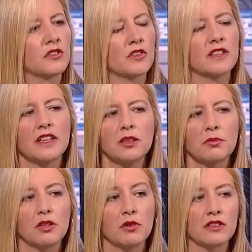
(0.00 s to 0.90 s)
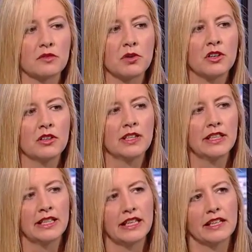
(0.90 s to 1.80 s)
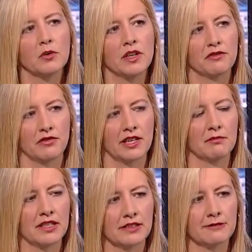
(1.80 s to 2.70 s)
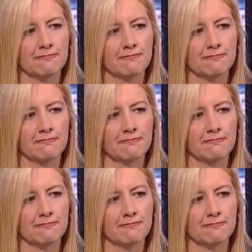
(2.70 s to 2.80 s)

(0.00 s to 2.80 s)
So they tend to be quite small and quite fragmented.